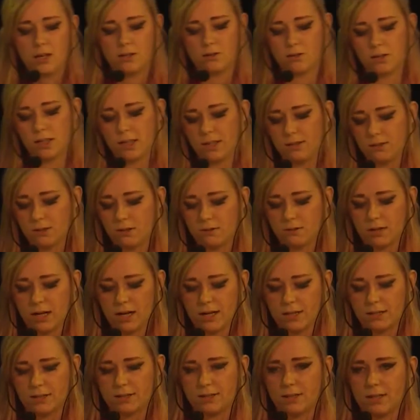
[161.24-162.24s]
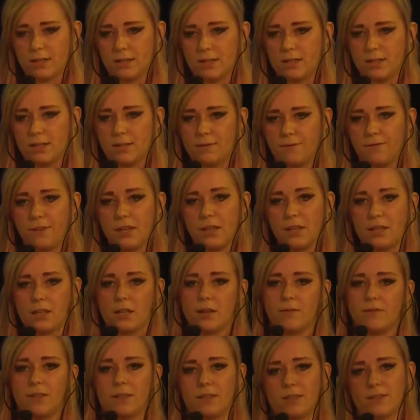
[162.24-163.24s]
to get the right
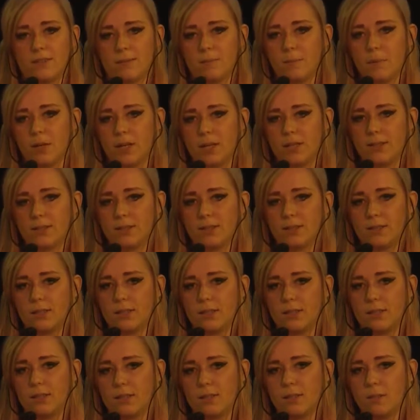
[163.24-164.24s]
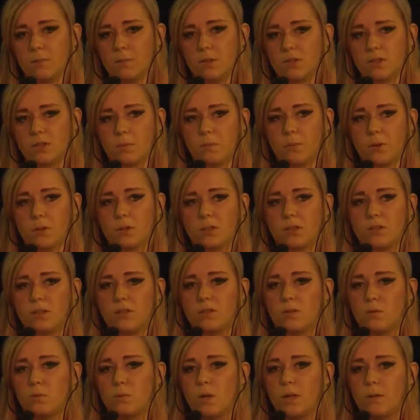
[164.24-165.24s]
feeling of it. But the most important
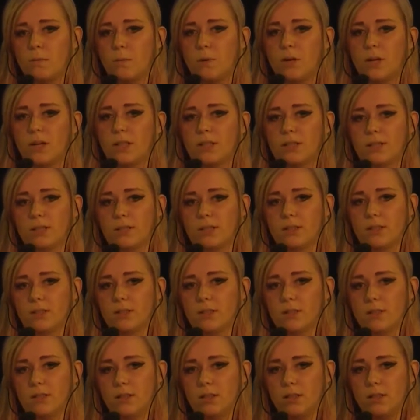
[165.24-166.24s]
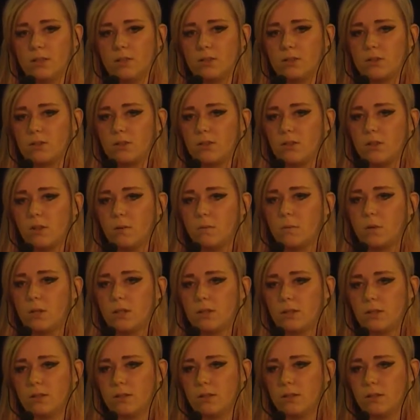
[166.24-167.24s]
is one part, just only
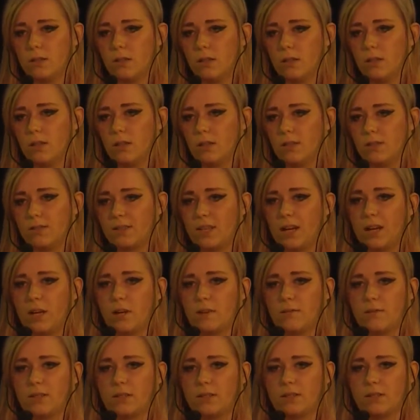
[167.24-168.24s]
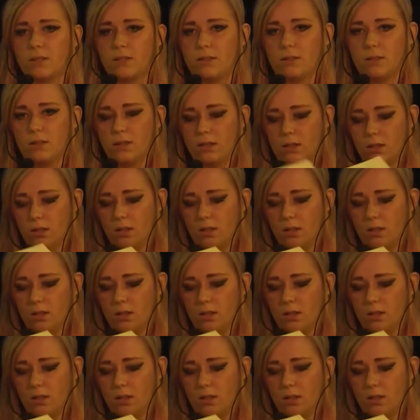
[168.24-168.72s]
one side of it.